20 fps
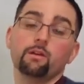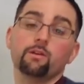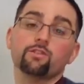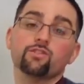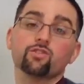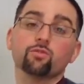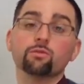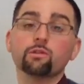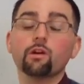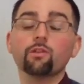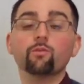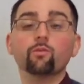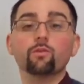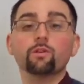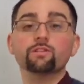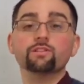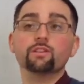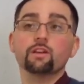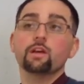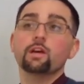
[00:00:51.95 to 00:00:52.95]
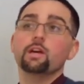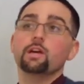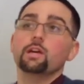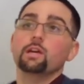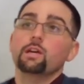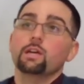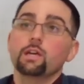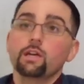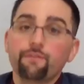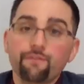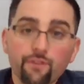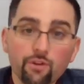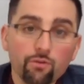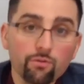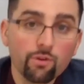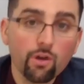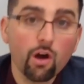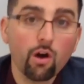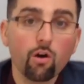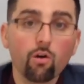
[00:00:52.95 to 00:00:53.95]
So in other words, if you
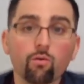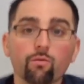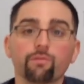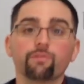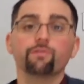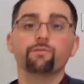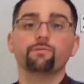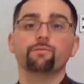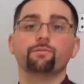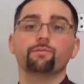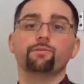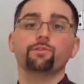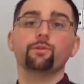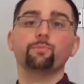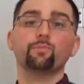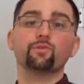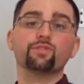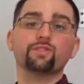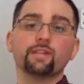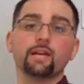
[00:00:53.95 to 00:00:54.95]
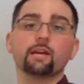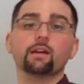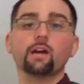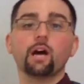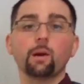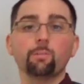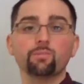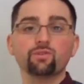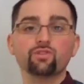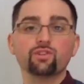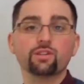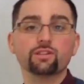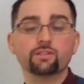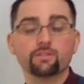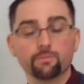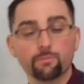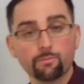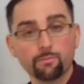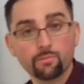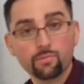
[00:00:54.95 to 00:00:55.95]
know the percent
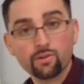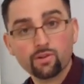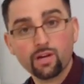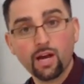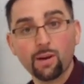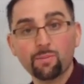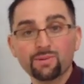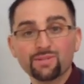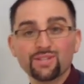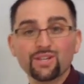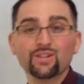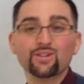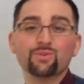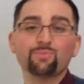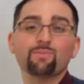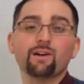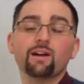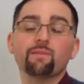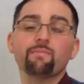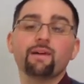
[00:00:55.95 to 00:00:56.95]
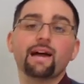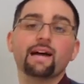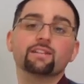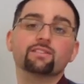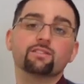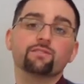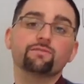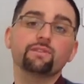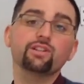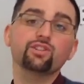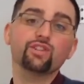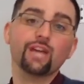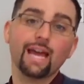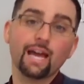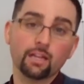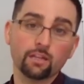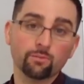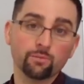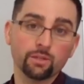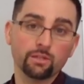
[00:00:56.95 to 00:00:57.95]
composition by mass of each
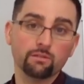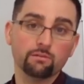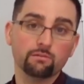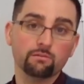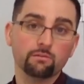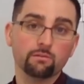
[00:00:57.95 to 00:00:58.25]
element